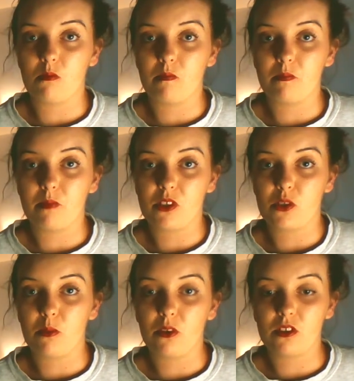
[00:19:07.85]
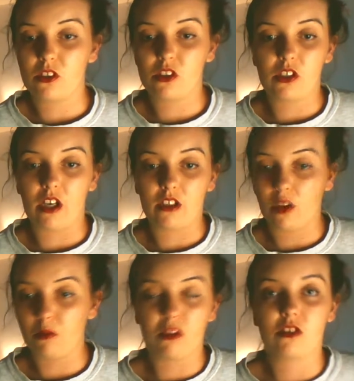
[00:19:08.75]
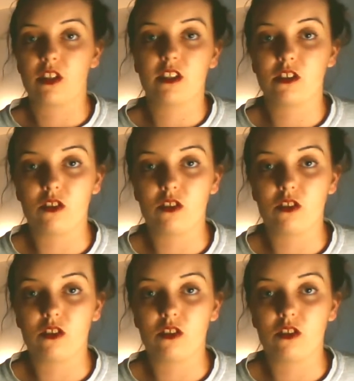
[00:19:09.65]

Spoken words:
mystery box, just that I don't want to drag this on